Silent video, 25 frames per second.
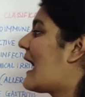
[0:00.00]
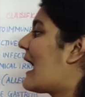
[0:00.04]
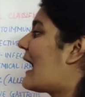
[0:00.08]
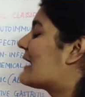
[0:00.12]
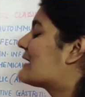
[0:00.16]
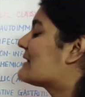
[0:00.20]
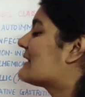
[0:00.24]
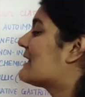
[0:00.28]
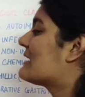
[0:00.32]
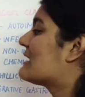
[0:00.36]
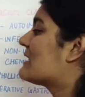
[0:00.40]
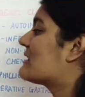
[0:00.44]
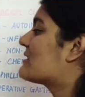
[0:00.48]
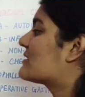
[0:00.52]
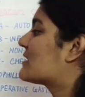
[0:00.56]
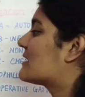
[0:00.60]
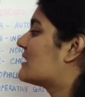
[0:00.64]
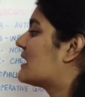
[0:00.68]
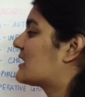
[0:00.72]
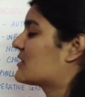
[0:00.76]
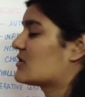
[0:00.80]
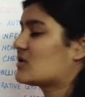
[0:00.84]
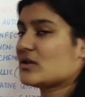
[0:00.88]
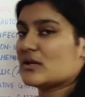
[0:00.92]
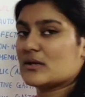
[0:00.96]
and there is
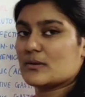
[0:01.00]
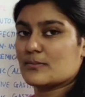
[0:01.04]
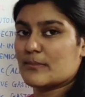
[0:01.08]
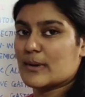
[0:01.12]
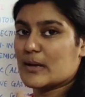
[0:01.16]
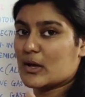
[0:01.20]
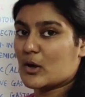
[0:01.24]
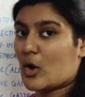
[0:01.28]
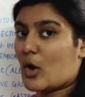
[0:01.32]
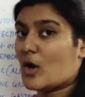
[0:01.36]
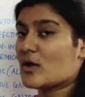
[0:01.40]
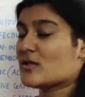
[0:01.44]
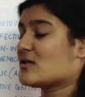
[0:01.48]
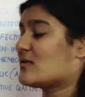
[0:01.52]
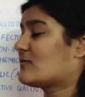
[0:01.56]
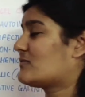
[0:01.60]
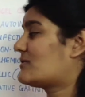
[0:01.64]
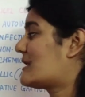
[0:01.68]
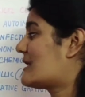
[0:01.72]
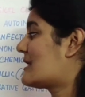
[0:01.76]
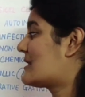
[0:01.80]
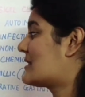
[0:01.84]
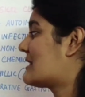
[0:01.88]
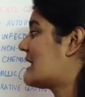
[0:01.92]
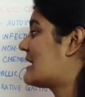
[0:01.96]
reduction. Because of
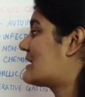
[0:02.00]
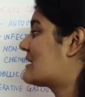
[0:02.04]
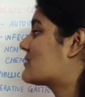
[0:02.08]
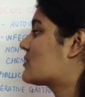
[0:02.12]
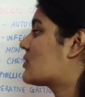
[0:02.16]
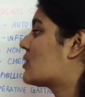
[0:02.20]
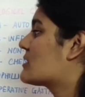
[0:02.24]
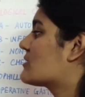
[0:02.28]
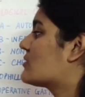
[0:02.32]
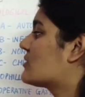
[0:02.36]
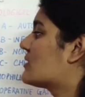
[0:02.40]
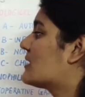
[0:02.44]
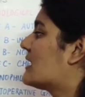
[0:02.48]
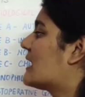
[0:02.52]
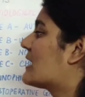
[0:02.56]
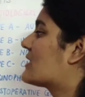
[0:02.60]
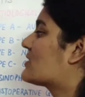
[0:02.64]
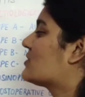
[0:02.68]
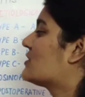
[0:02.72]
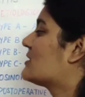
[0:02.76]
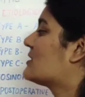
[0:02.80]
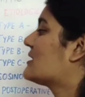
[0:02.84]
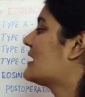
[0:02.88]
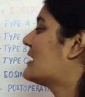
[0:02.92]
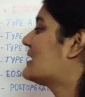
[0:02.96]
this, there is also
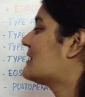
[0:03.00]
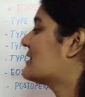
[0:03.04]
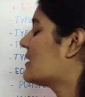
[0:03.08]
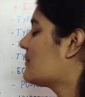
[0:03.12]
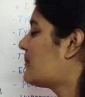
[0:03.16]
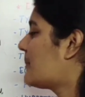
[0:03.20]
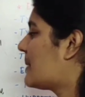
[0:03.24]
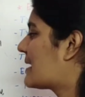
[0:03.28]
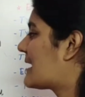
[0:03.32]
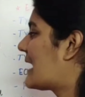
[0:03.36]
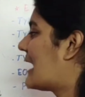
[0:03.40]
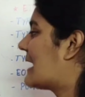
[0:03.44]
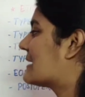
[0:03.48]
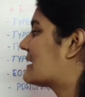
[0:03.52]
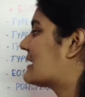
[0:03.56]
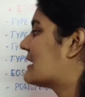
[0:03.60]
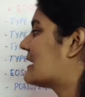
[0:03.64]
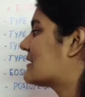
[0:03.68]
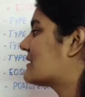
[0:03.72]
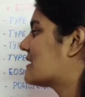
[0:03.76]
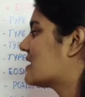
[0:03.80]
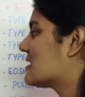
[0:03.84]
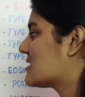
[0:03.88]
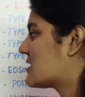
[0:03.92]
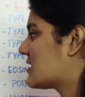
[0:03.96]
reduction in the parietal
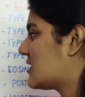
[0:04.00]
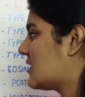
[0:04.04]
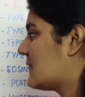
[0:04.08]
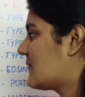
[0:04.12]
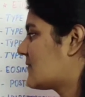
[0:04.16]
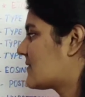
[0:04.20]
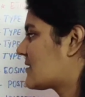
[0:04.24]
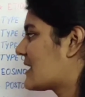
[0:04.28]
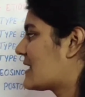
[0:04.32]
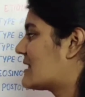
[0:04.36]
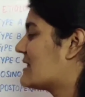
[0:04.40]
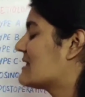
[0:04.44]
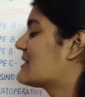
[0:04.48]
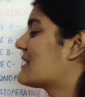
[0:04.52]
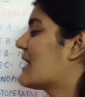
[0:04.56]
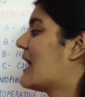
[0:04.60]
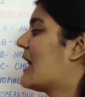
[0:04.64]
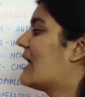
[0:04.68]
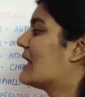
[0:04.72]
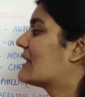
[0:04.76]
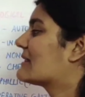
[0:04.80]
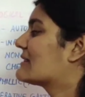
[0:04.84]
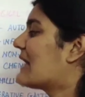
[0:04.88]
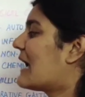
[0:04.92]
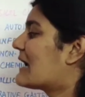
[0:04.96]
and the chief cells
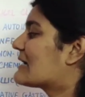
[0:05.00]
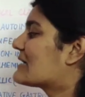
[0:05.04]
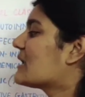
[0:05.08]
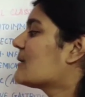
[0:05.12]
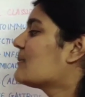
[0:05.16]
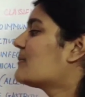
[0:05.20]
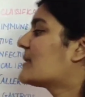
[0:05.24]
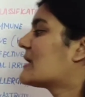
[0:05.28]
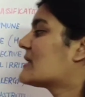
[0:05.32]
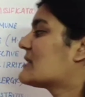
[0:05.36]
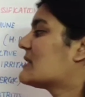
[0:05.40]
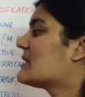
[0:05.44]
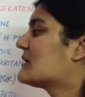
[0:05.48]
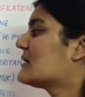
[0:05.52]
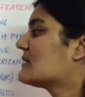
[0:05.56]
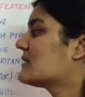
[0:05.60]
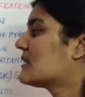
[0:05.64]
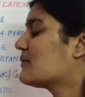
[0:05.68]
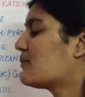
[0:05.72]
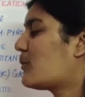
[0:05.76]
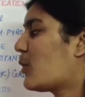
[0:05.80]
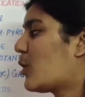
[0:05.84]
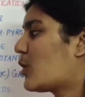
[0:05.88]
that are present in the